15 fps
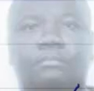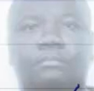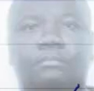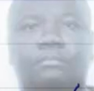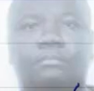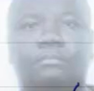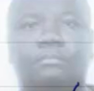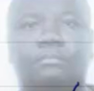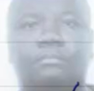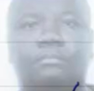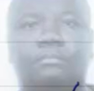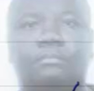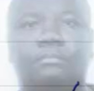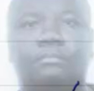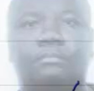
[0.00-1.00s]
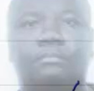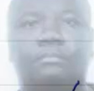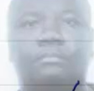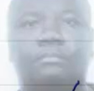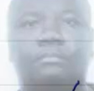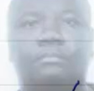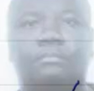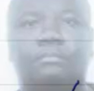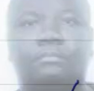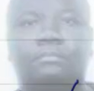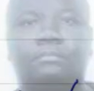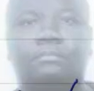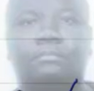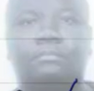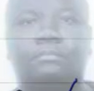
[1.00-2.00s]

Nobody speaks.